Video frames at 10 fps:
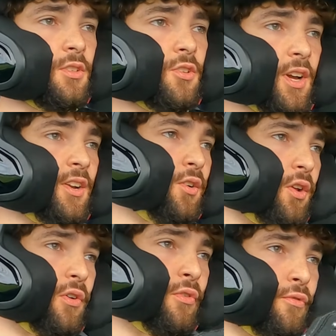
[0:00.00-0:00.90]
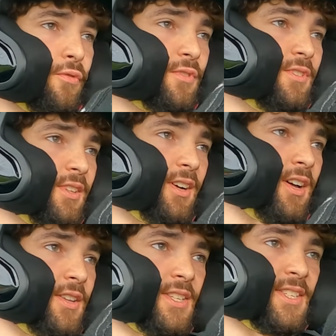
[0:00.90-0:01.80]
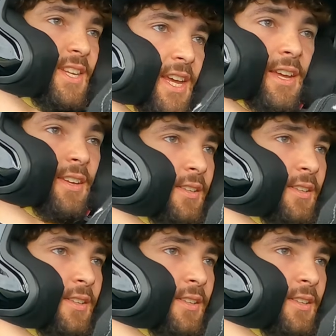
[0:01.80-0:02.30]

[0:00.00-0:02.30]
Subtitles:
creating a lot of understeer.